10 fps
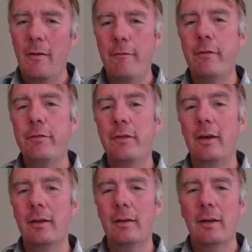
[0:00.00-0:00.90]

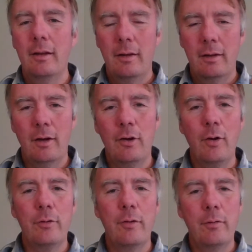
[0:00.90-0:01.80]
15,
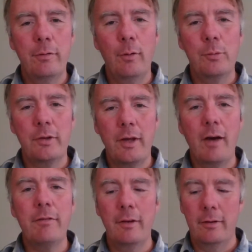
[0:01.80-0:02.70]
God forms a
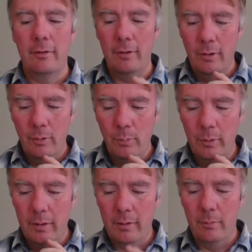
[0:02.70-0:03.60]
covenant
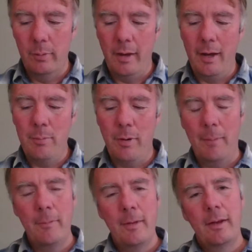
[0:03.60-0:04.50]
with
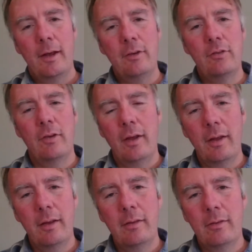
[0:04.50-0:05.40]
Abraham.
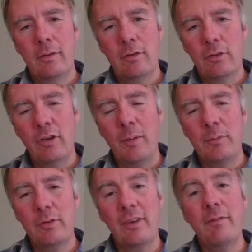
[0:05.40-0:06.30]
In
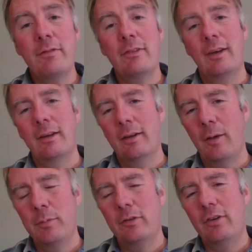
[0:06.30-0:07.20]
chapter 17, a
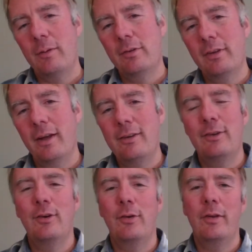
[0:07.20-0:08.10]
couple of chapters later,
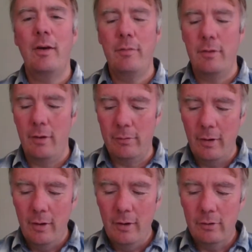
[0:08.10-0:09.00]
you've got the covenant of
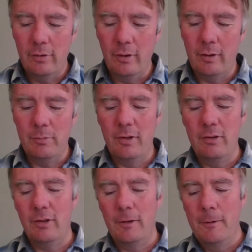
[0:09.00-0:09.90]

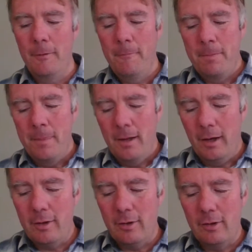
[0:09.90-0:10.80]
circumcision.
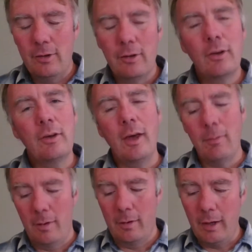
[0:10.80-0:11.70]
And you
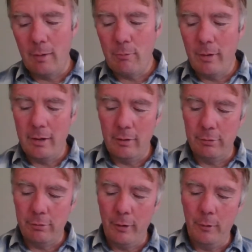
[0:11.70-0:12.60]
keep reading
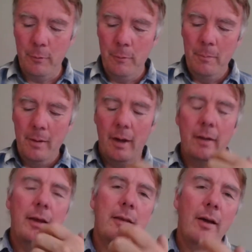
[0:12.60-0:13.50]
through, and
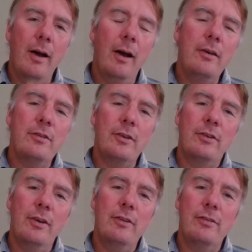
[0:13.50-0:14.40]
then Isaac
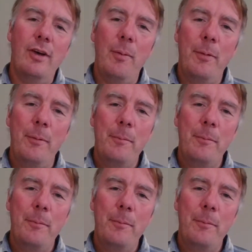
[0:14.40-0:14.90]
turns up